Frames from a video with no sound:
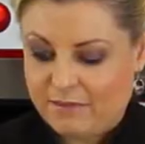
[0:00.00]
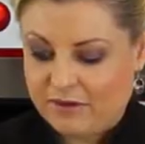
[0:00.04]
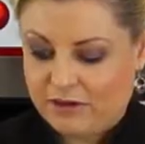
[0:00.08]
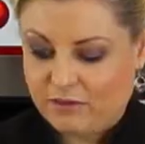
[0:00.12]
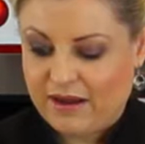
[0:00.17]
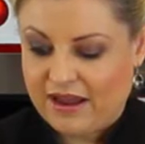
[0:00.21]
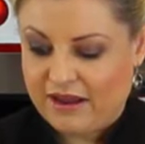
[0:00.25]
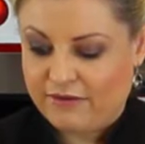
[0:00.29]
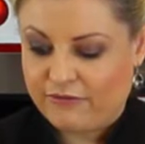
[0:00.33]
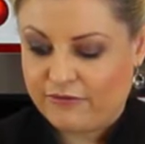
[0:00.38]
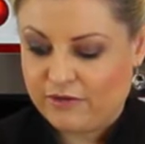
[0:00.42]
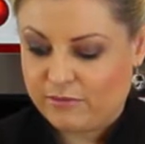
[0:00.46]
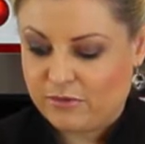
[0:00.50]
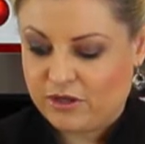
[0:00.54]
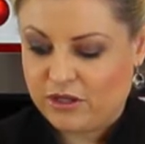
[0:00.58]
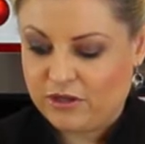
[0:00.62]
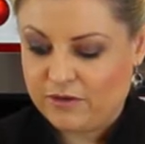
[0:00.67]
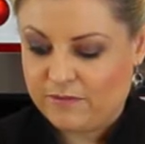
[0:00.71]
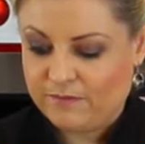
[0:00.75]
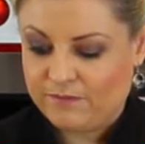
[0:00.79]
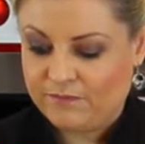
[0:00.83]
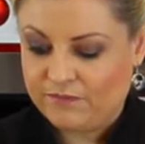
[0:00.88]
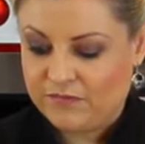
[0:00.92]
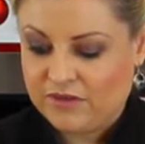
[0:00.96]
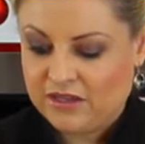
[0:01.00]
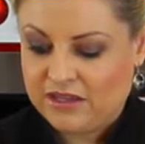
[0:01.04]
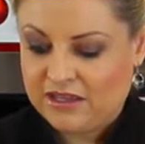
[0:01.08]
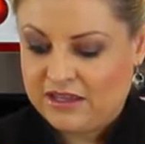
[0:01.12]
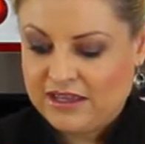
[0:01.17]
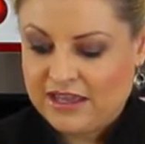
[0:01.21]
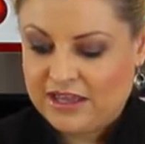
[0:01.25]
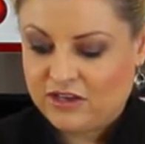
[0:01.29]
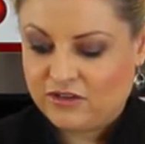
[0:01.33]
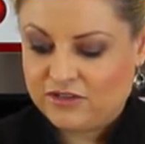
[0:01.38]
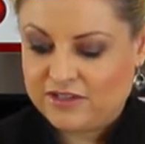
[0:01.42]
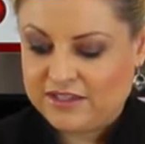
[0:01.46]
it away from you.
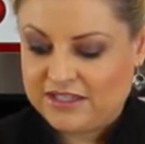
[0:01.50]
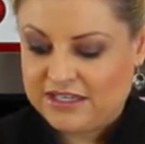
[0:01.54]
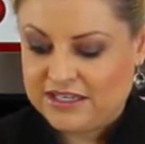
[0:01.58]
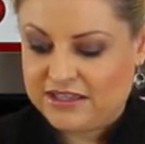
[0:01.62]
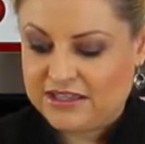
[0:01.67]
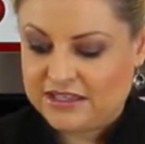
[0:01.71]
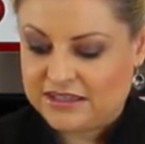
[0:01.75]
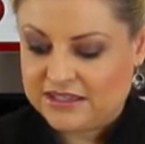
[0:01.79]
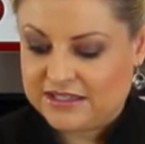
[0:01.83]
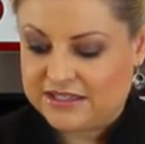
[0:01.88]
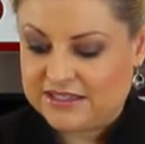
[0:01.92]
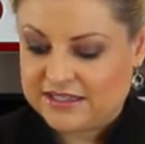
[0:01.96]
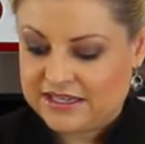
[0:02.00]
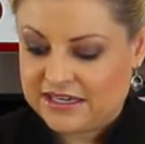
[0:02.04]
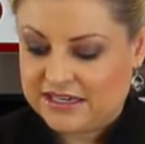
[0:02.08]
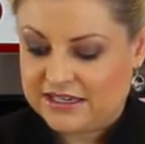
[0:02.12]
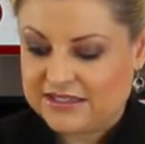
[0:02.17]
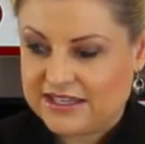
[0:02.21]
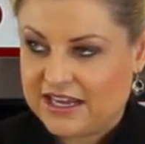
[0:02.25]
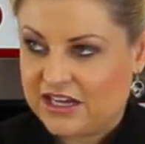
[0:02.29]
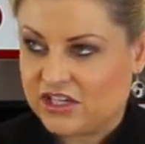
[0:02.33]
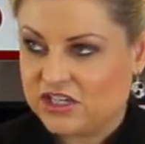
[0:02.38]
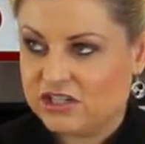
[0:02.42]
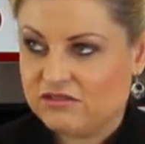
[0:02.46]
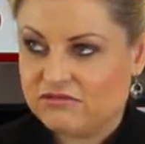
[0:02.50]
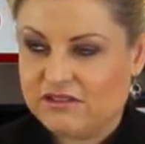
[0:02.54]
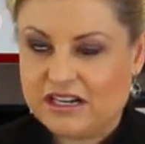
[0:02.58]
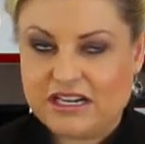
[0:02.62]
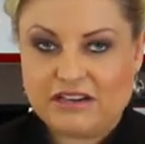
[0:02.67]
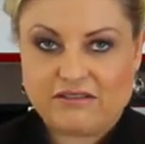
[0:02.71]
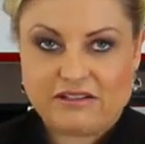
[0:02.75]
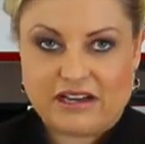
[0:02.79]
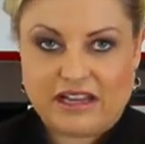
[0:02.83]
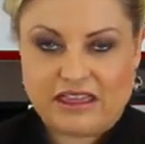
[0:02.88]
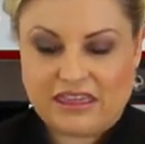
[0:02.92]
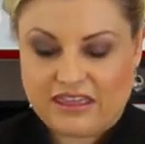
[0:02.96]
And you'll see that the skin is actually really,
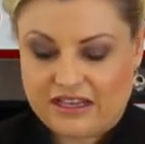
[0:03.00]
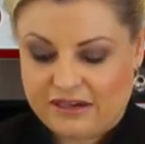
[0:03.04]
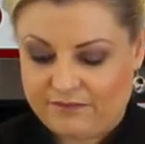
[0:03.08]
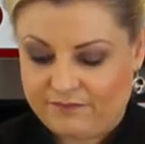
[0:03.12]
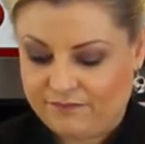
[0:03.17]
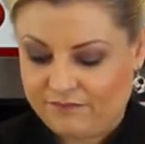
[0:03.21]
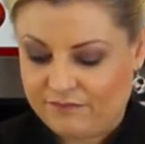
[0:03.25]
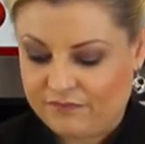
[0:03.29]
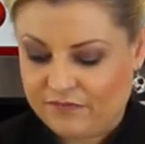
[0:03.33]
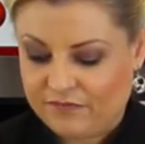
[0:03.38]
really thin.